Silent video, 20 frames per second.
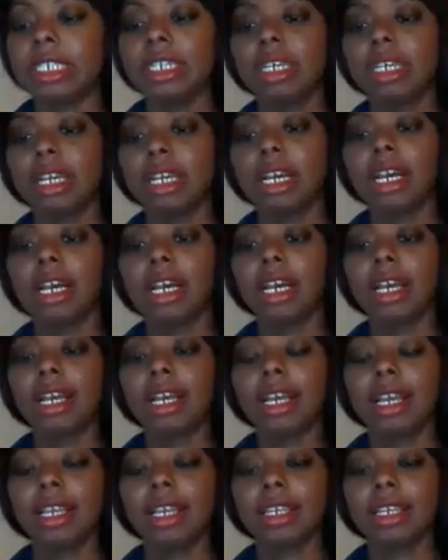
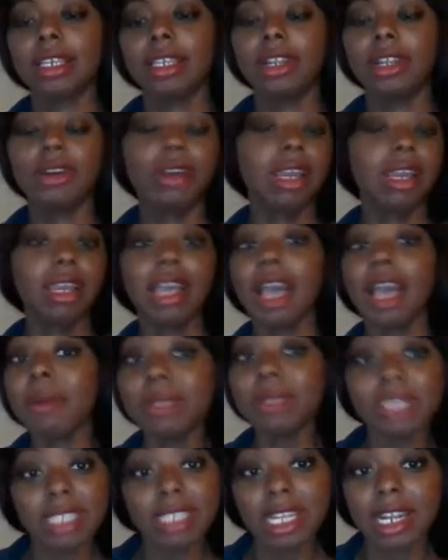I
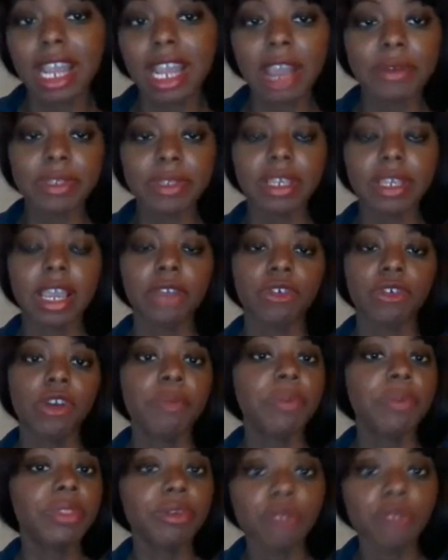was there. I grew up on
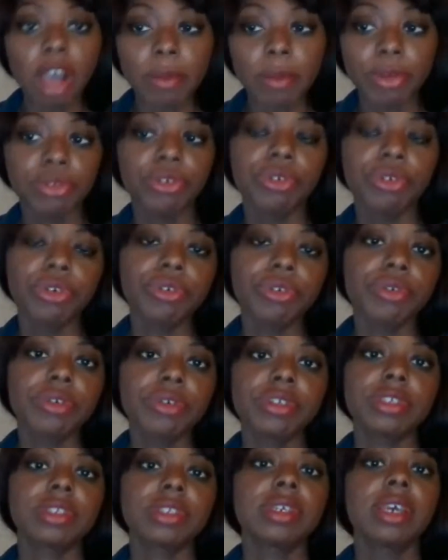the ramen
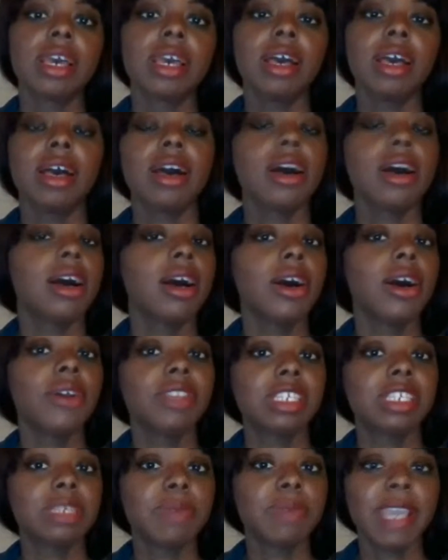noodles, on the
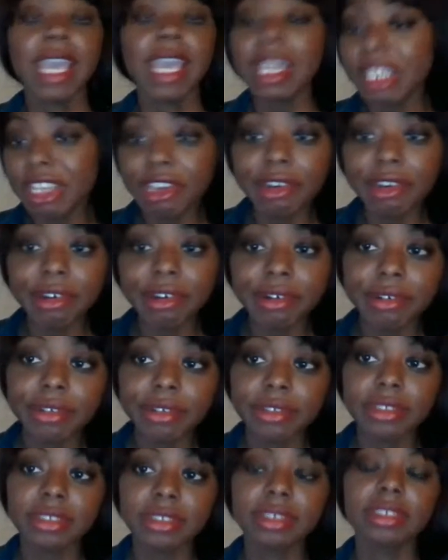
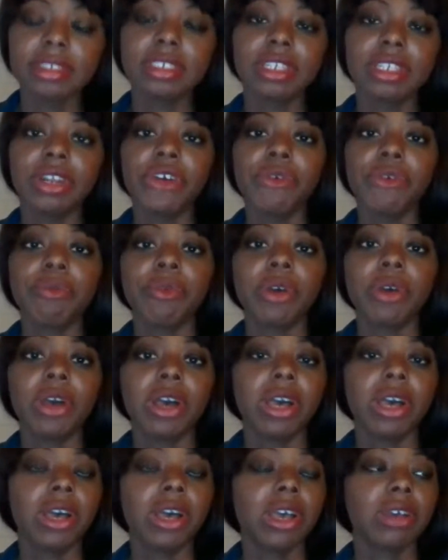SpaghettiOs,
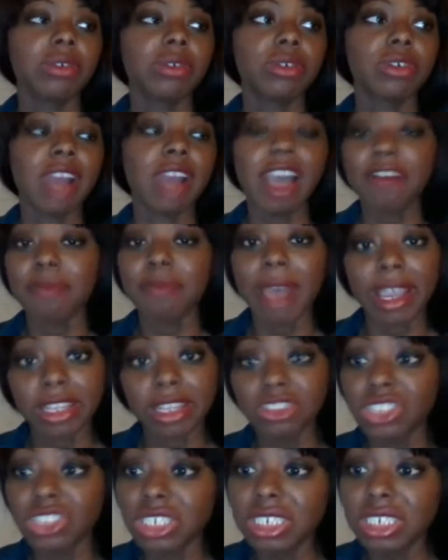Kraft mac and
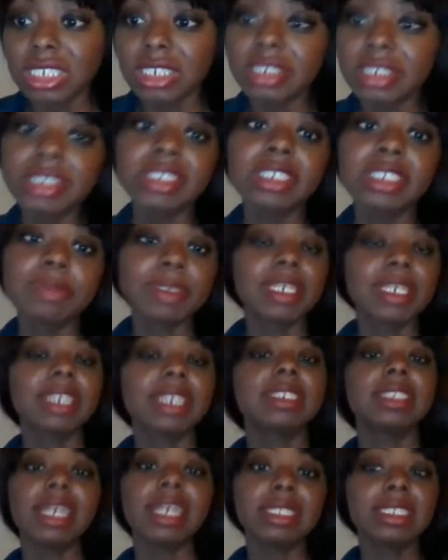cheese, because
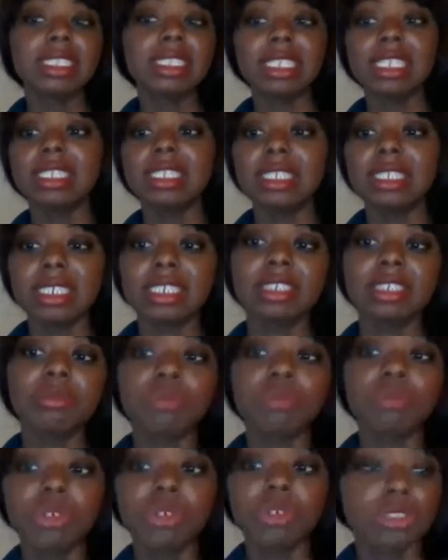that's the easiest and
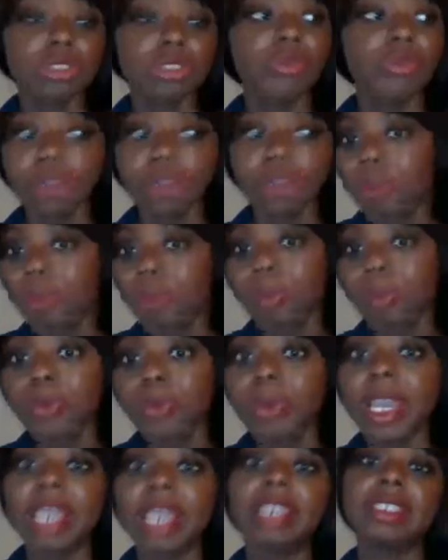most affordable
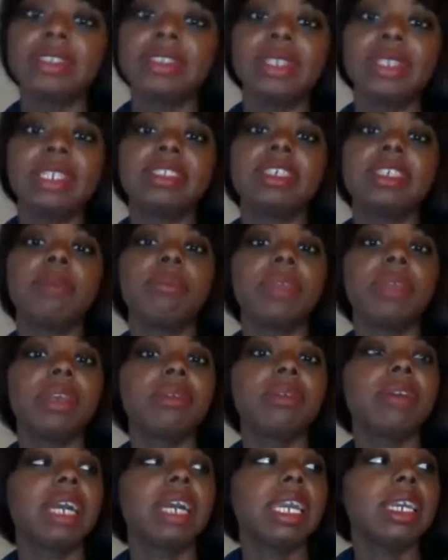way to eat something,
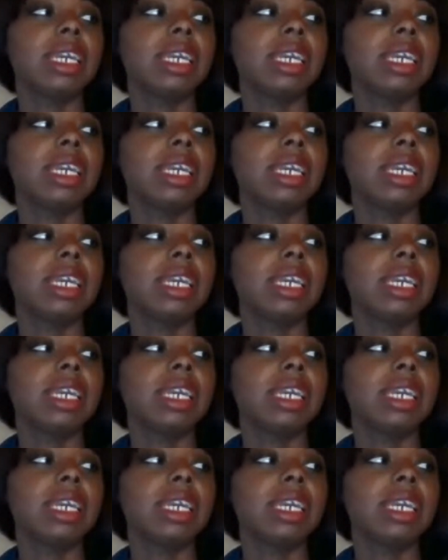right?